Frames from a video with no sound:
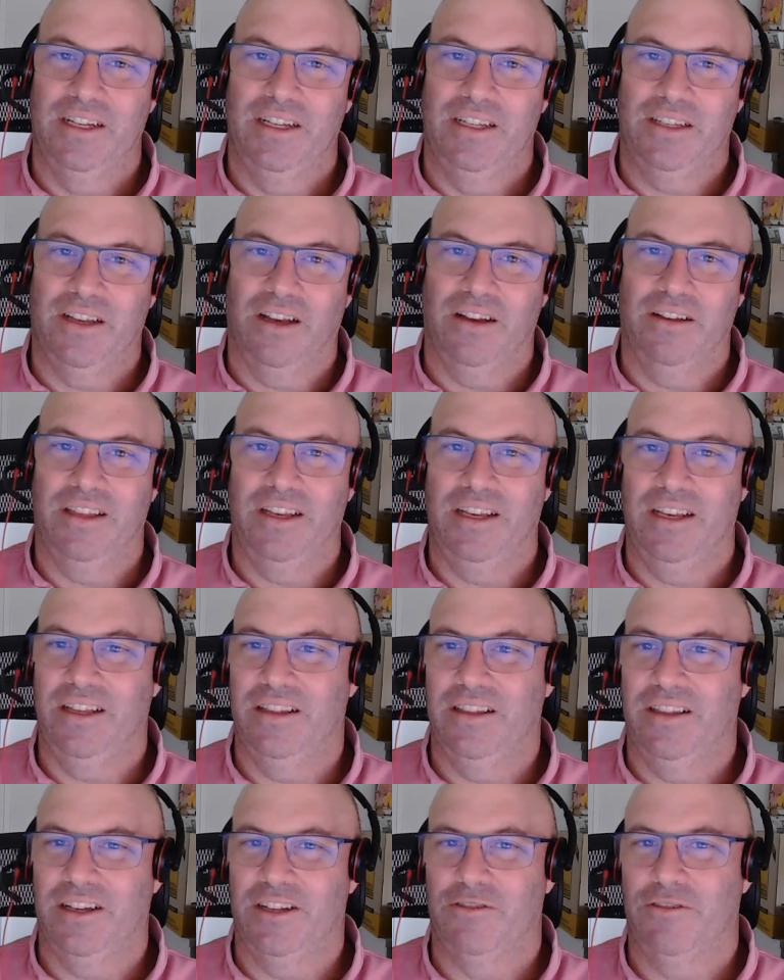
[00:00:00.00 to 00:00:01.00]
So the
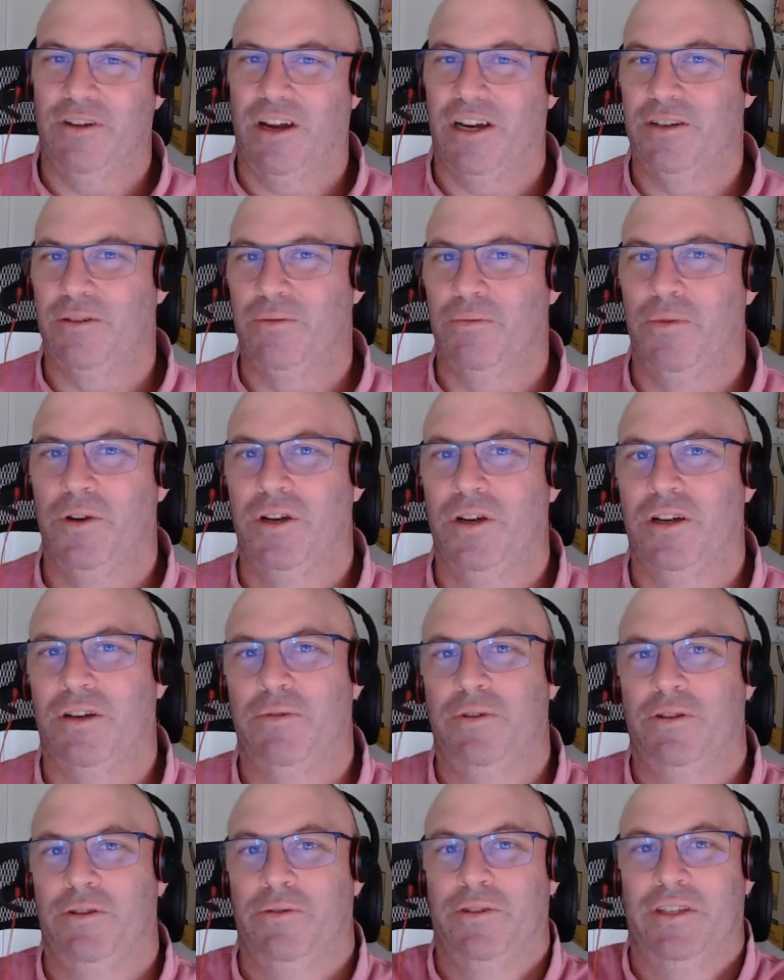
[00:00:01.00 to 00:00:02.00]
construction work
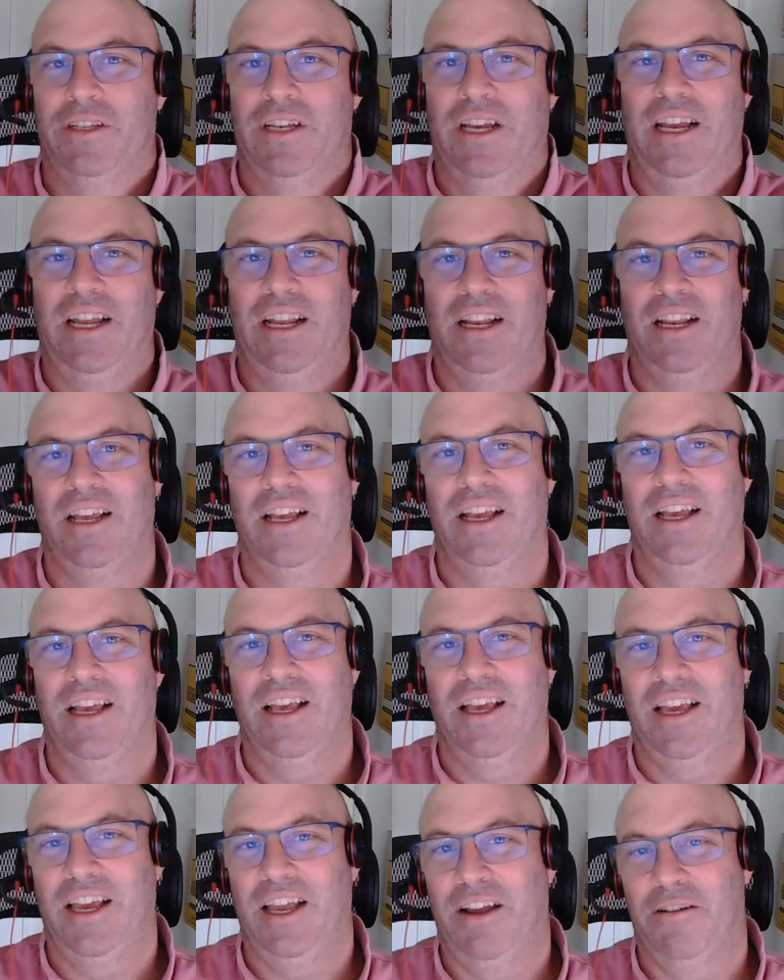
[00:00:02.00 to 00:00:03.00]
which we're seeing
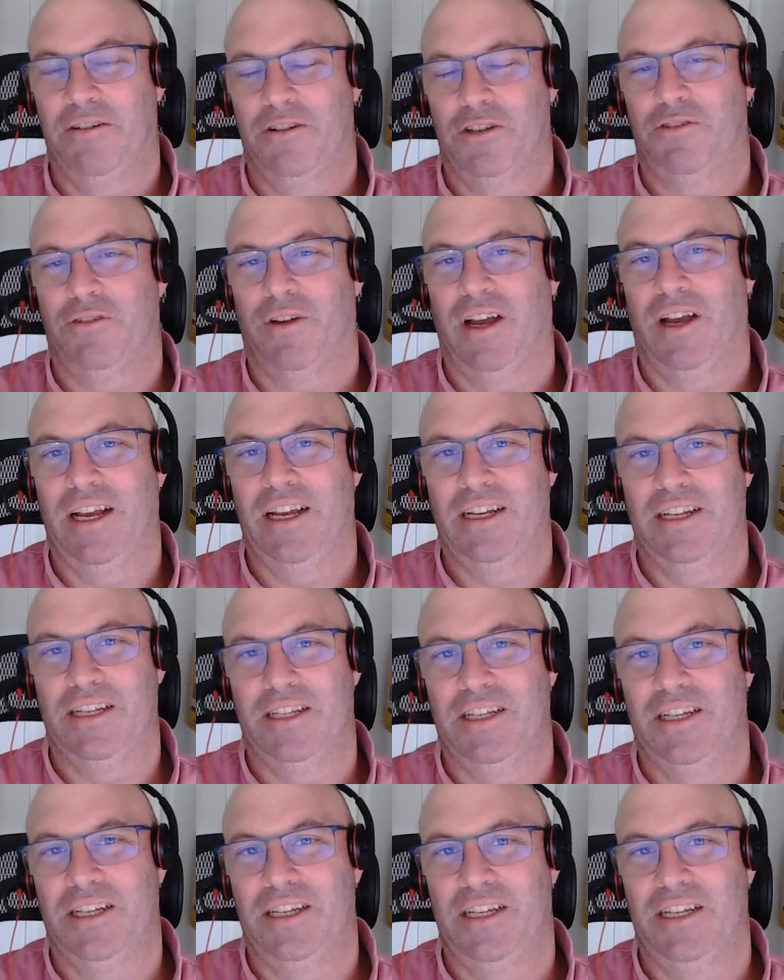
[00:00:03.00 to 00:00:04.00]
here in Australia
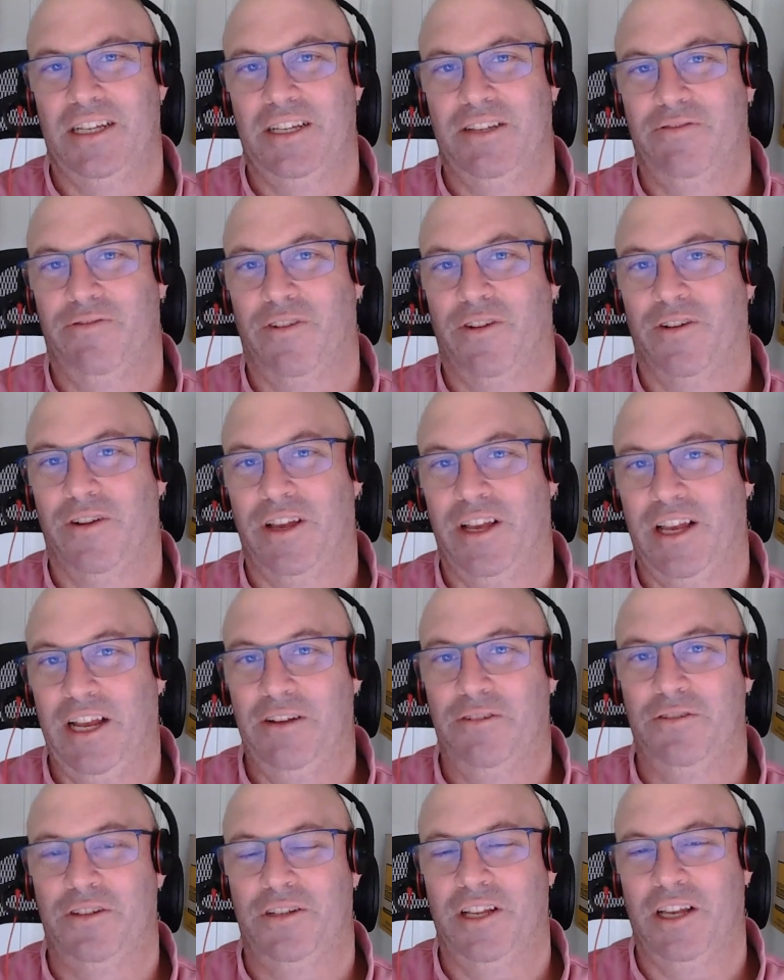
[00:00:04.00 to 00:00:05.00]
is very
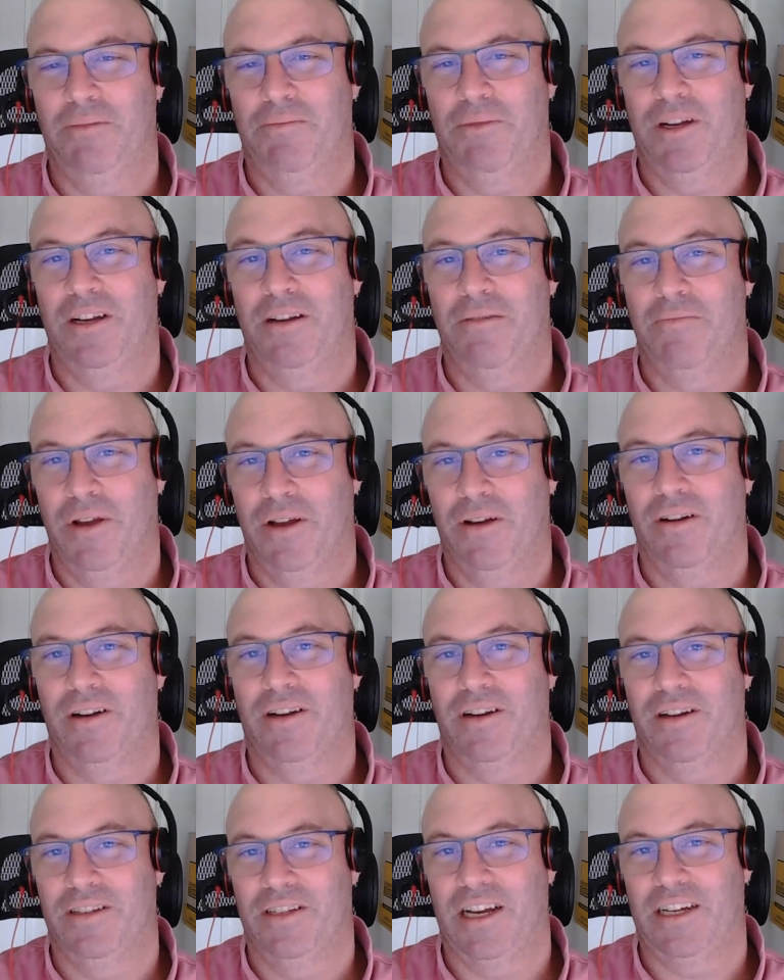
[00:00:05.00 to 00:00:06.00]
interesting, but in
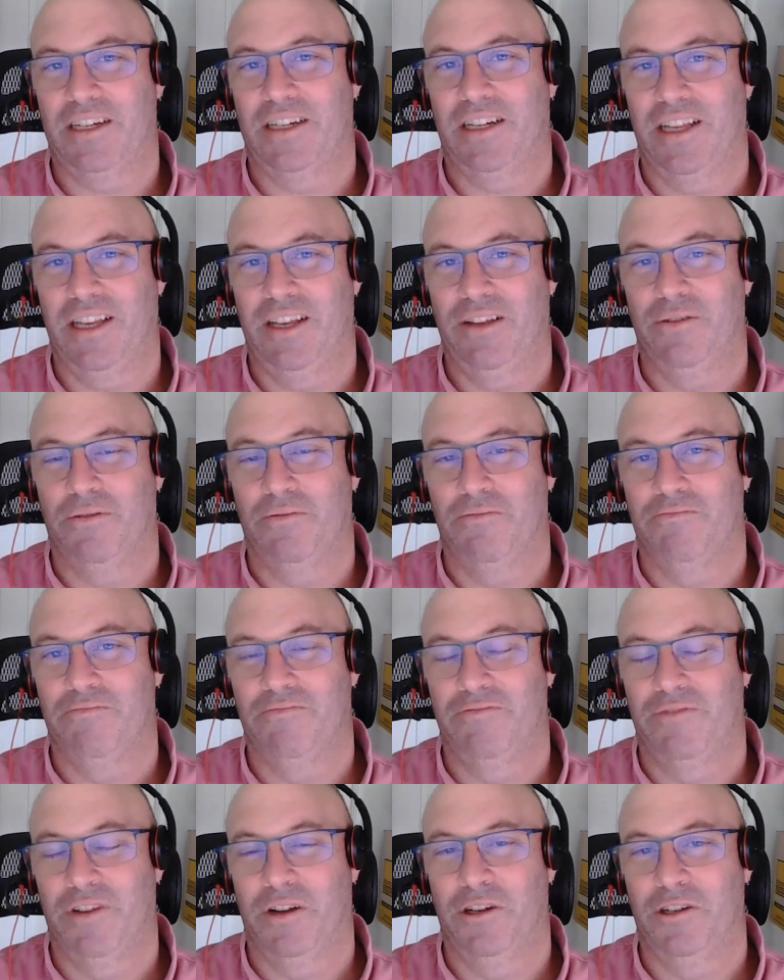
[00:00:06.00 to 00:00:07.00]
America it's actually
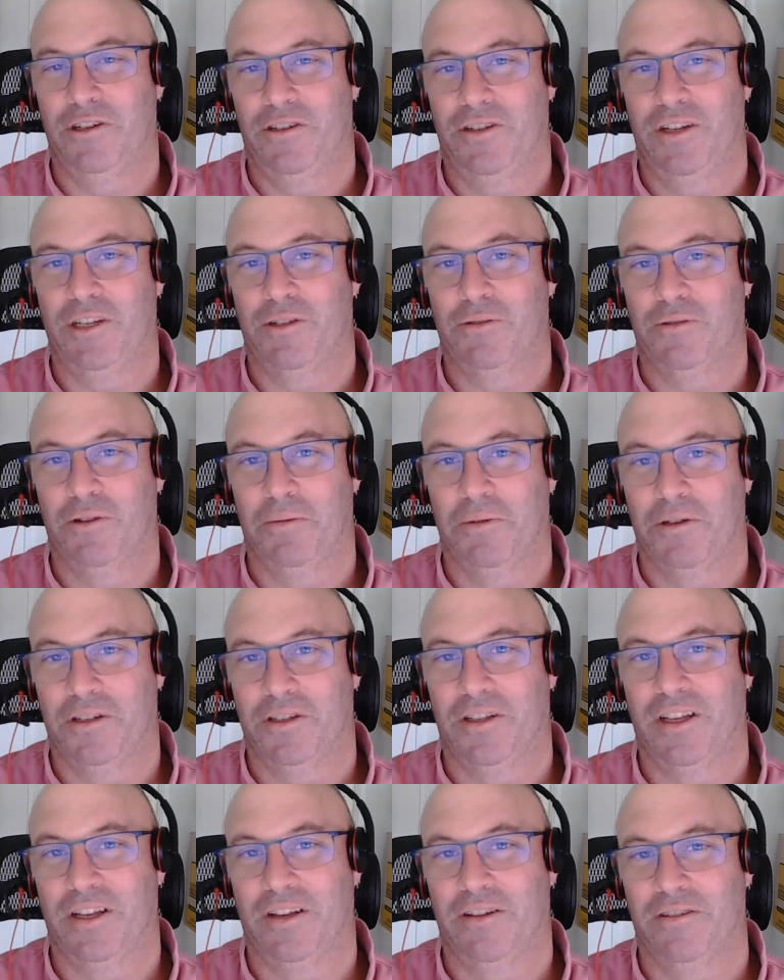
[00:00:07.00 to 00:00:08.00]
very interesting as well,
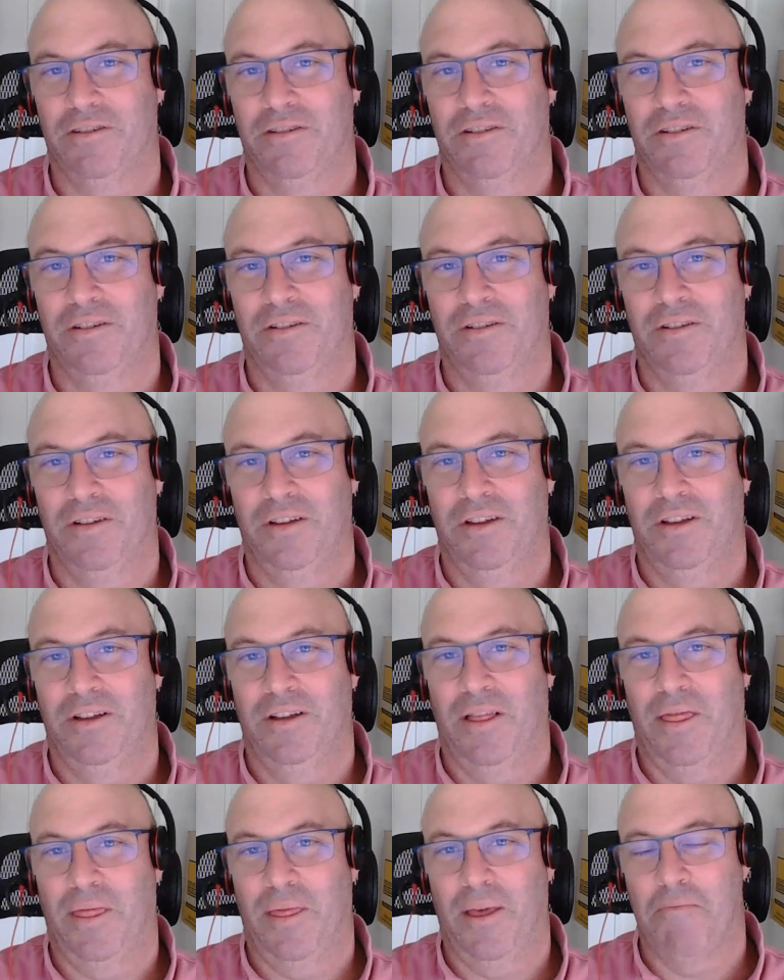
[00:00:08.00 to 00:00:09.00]
because they've got
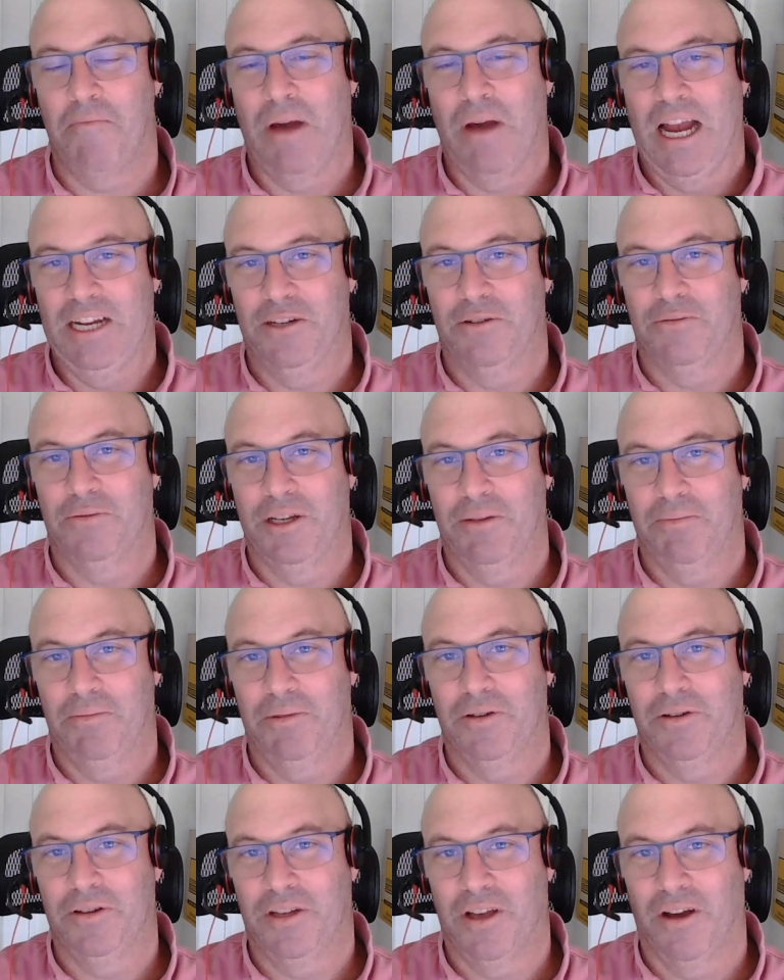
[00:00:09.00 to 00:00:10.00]
a major
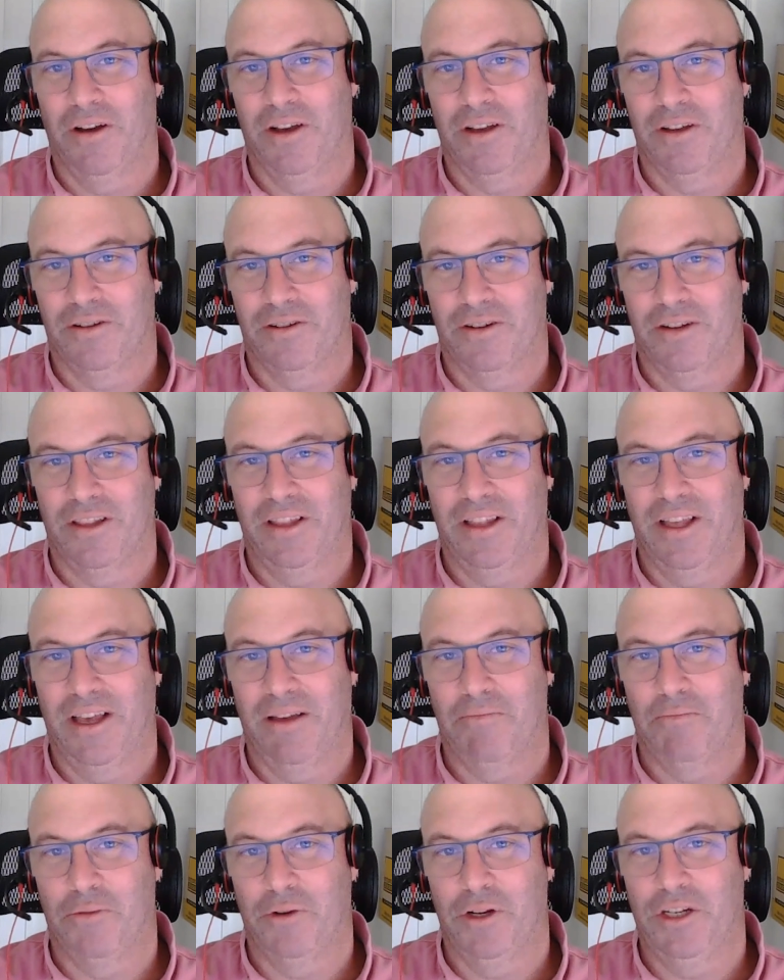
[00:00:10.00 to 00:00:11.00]
rebuild going on in
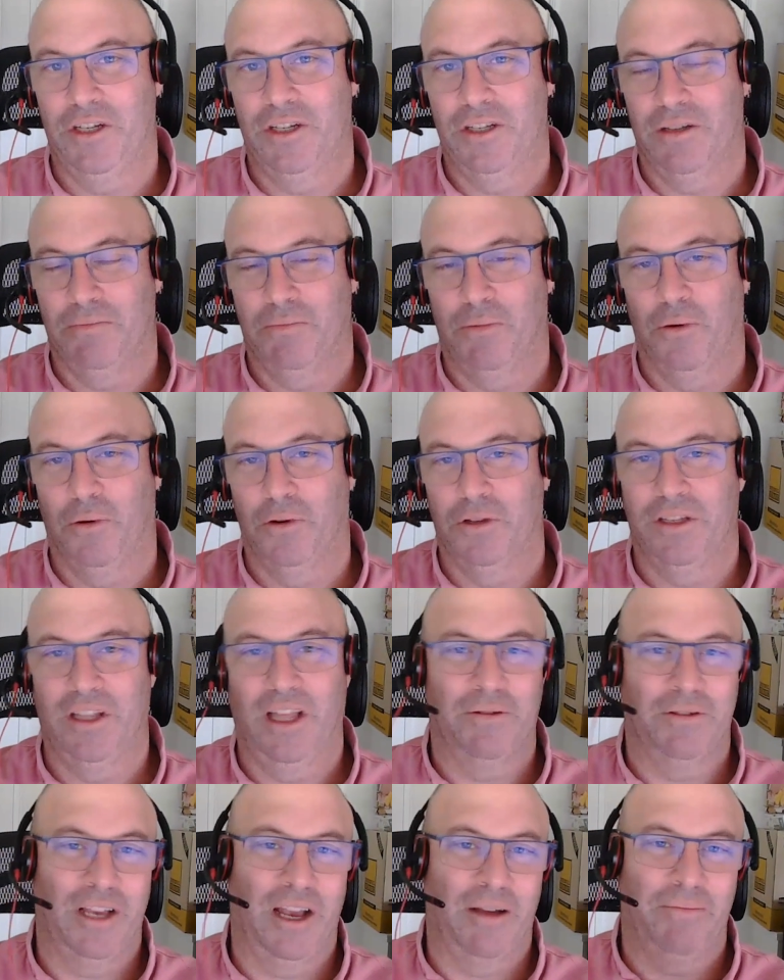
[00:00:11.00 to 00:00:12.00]
their bridges and ports, and
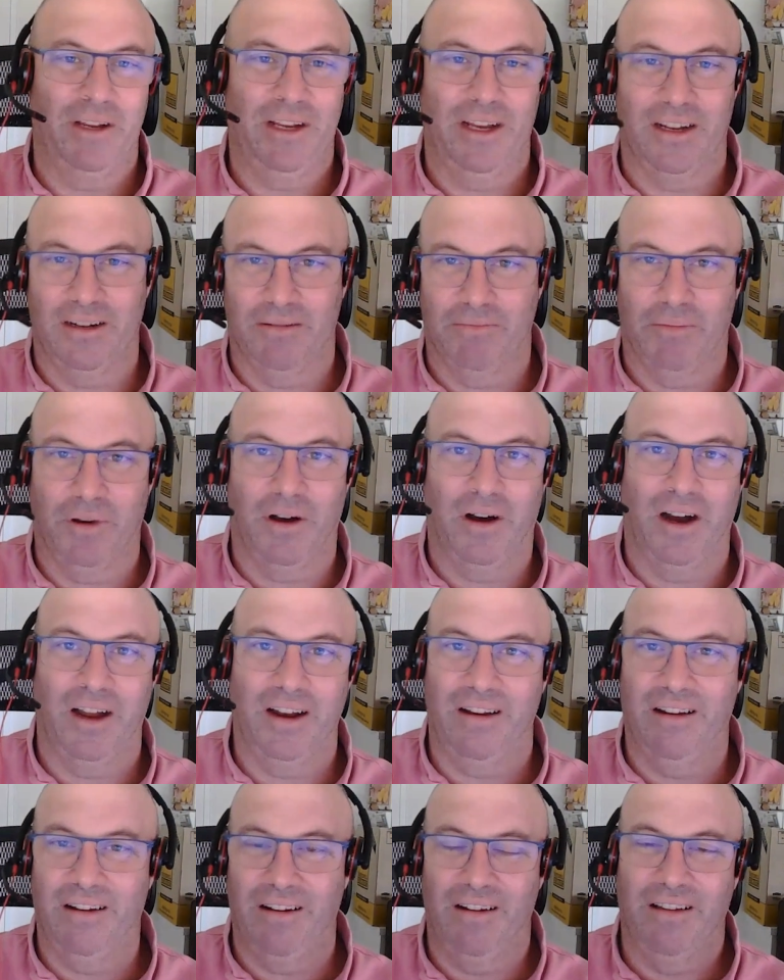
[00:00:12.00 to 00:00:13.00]
that was happening under
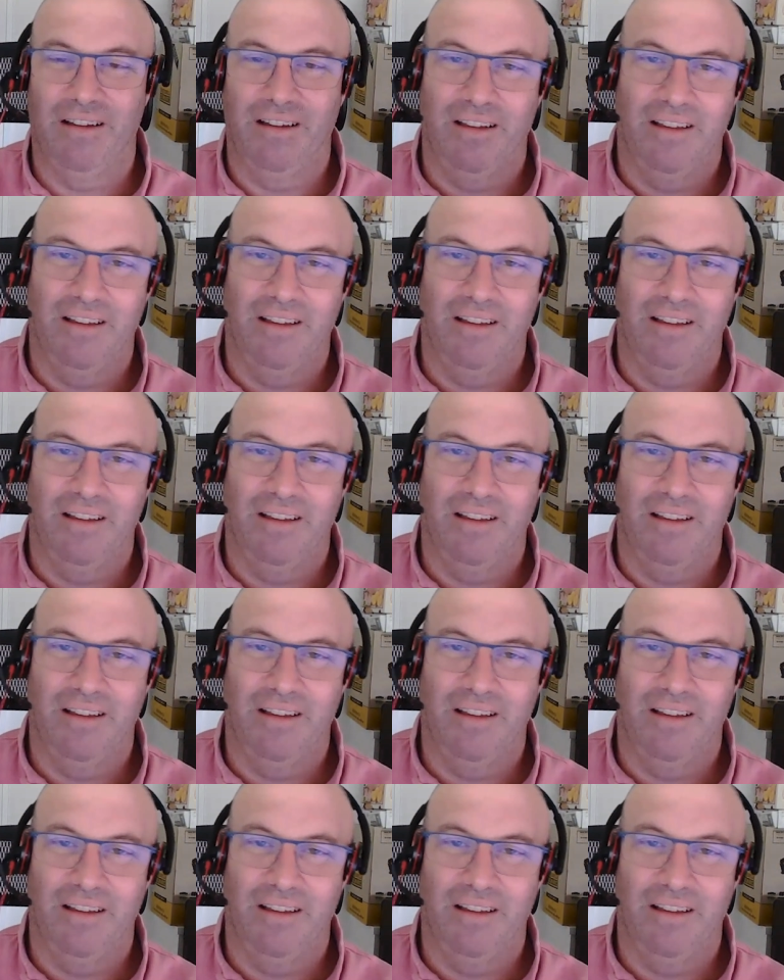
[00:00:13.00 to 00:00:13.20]
Biden